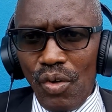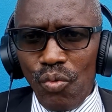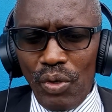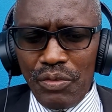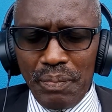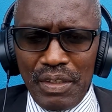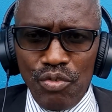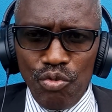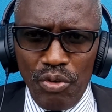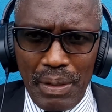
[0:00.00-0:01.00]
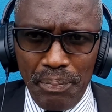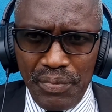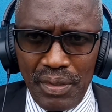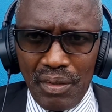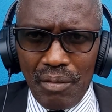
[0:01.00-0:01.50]
was being
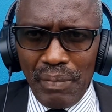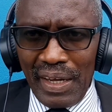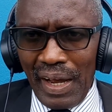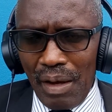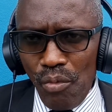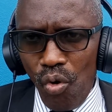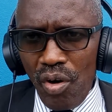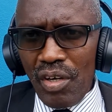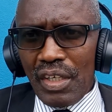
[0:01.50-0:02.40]
raped by Hamor,